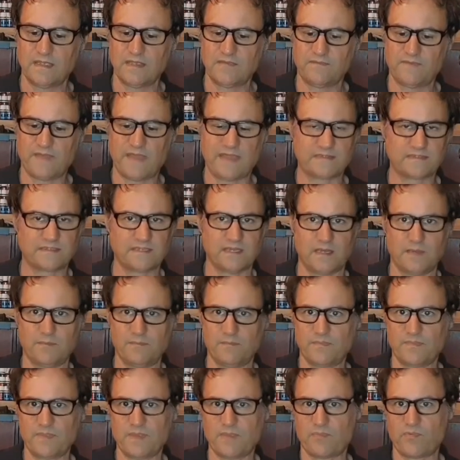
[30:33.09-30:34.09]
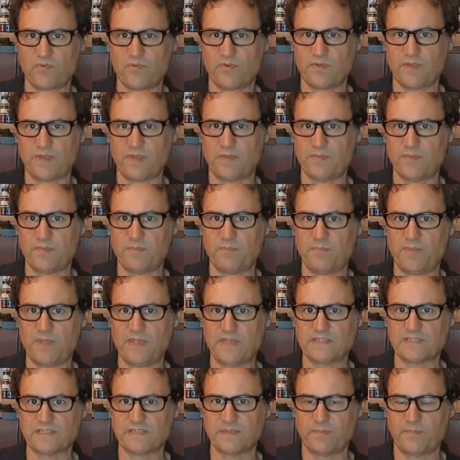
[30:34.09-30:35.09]
In fact, they're
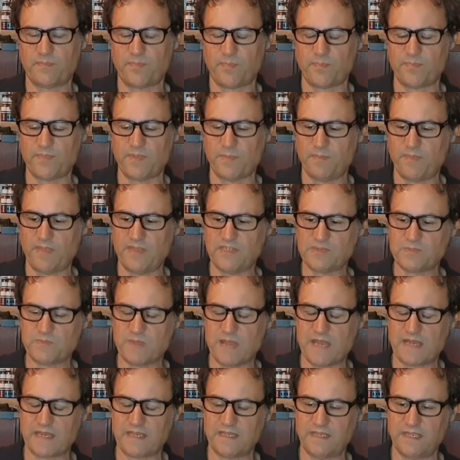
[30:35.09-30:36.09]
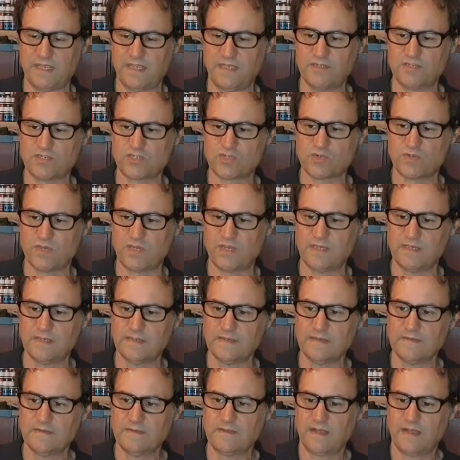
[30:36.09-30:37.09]
basically the benchmark in the industry,
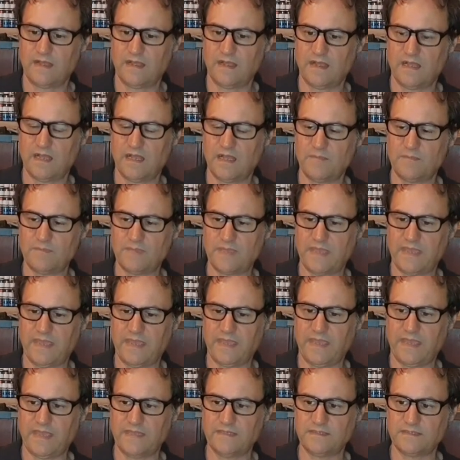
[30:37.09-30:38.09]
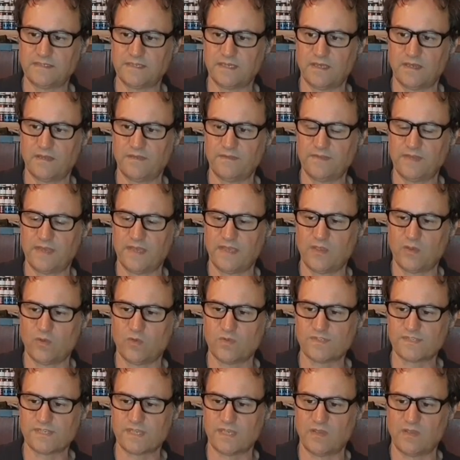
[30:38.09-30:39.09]
and they
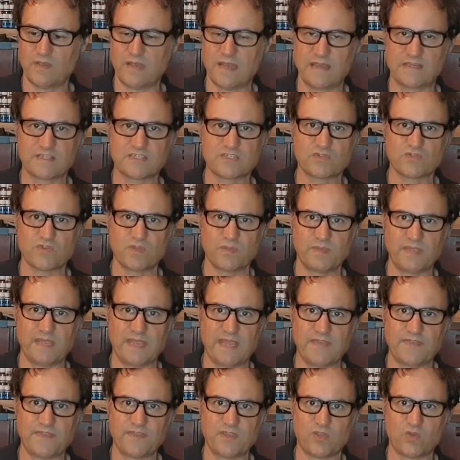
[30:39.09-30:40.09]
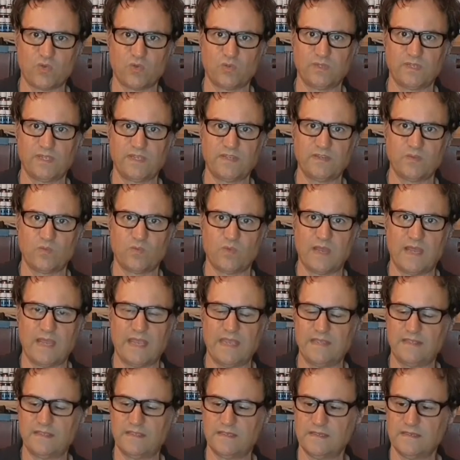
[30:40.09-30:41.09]
also are extremely ethical in the
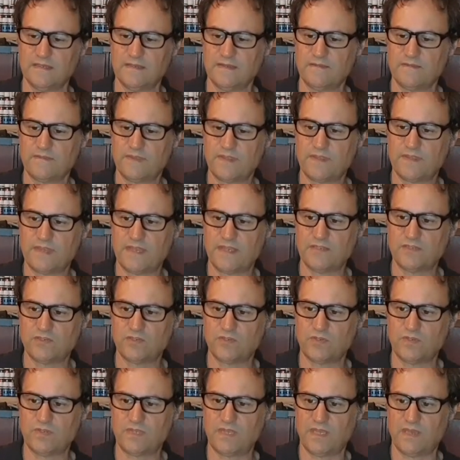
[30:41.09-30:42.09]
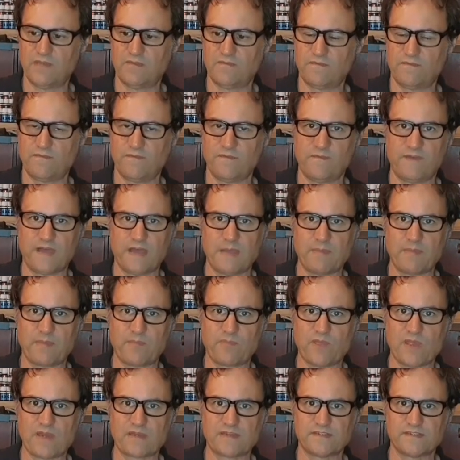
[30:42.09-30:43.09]
way that they do their
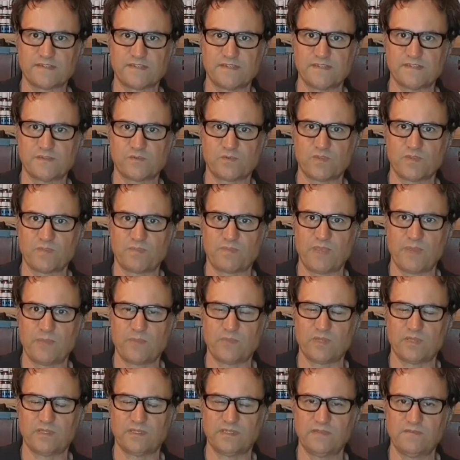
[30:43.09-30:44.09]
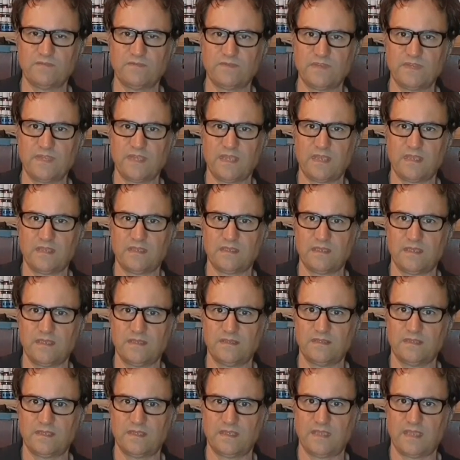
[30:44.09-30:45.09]
farming practices with the people that live in
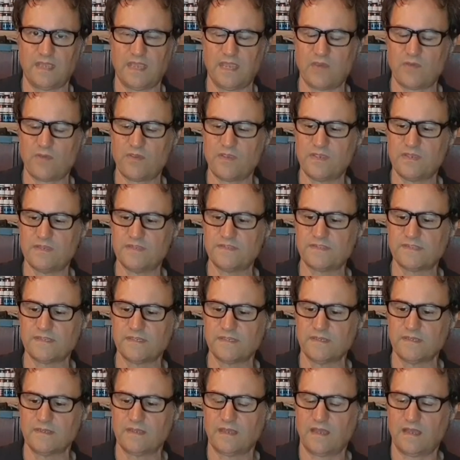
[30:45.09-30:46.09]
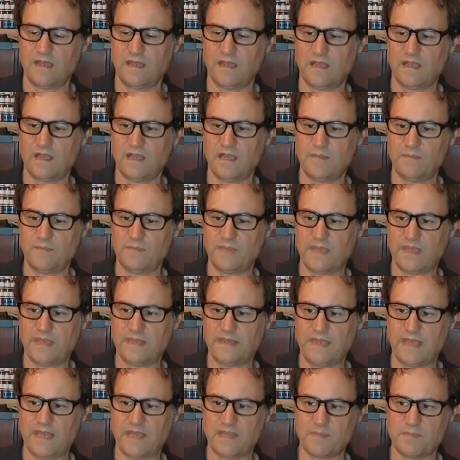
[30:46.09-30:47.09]
the areas,
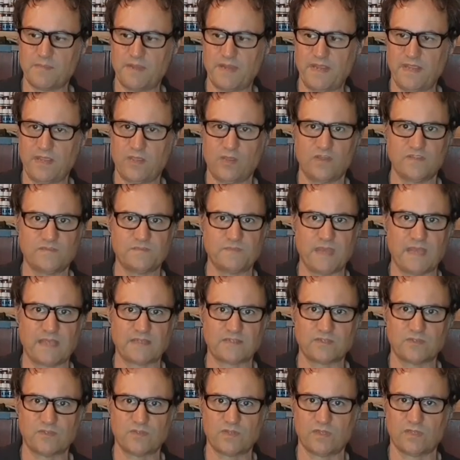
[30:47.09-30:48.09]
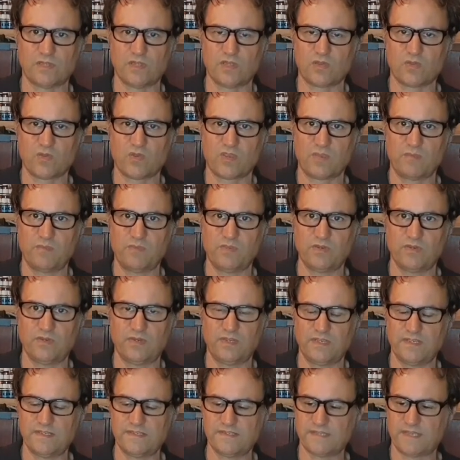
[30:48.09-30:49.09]
and how the money goes back to the local
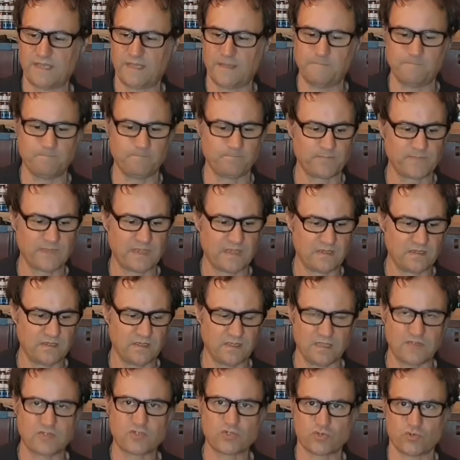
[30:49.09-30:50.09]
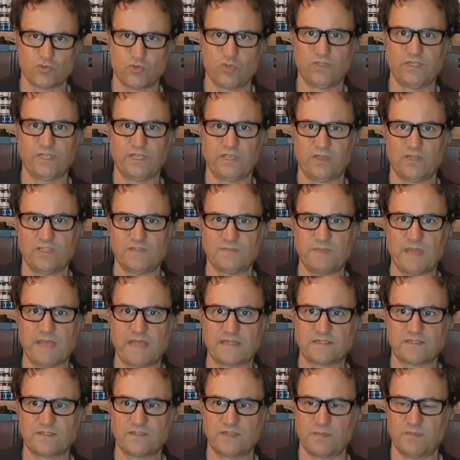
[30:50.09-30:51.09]
communities and it truly goes
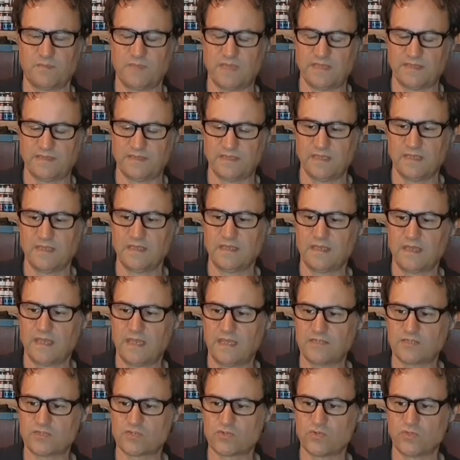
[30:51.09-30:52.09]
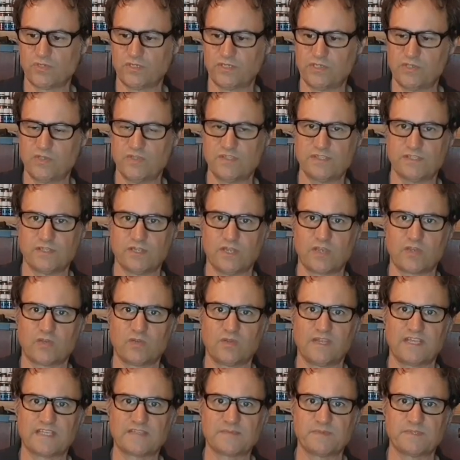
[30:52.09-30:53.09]
back to them, and truly use
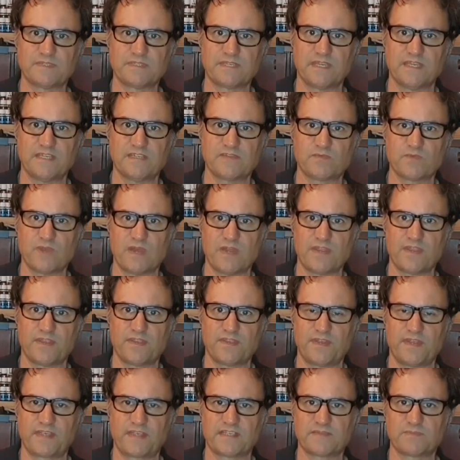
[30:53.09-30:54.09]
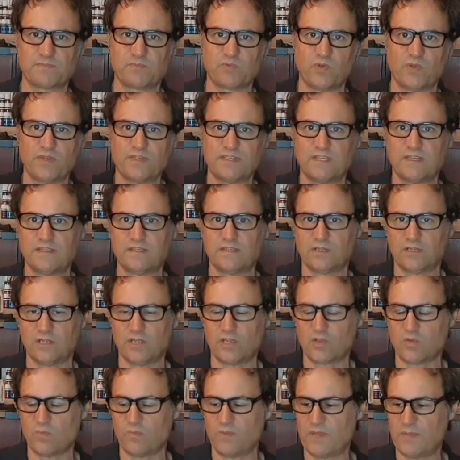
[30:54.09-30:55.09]
local expertise rather than exploiting
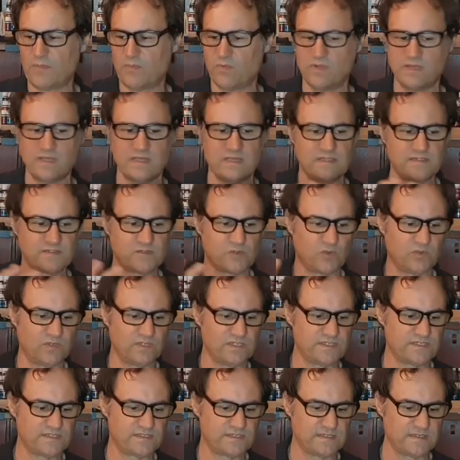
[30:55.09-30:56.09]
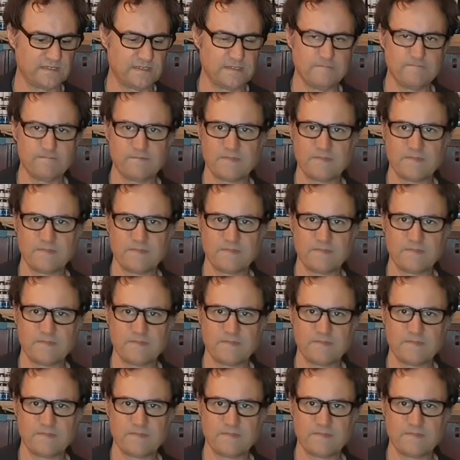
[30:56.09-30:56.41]
local people. So all this,